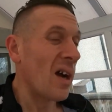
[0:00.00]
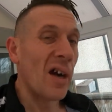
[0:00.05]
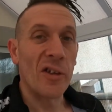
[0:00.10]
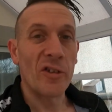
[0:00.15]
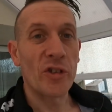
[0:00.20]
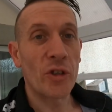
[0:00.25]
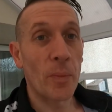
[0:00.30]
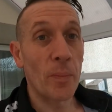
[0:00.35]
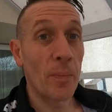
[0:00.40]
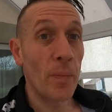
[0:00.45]

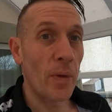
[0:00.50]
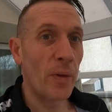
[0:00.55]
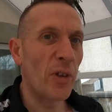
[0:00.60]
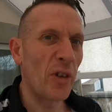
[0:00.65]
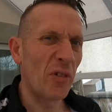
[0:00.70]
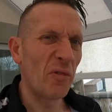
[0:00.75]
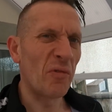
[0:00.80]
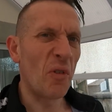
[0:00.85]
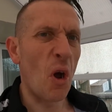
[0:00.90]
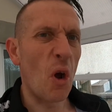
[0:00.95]
and some
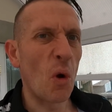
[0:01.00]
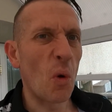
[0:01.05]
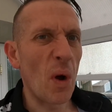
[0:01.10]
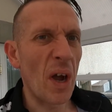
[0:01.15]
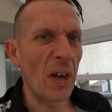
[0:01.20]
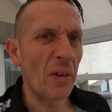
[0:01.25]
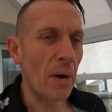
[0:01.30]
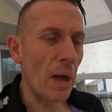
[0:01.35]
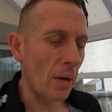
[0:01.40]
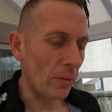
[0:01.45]
the wrong
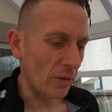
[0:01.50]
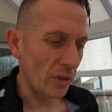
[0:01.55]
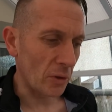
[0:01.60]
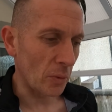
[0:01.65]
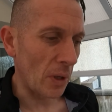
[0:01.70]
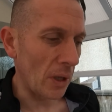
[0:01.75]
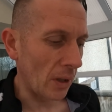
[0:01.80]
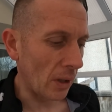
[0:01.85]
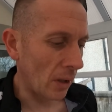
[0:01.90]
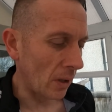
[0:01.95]
way around as
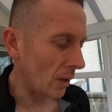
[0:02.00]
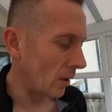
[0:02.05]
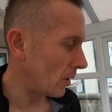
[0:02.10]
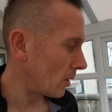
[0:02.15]
well.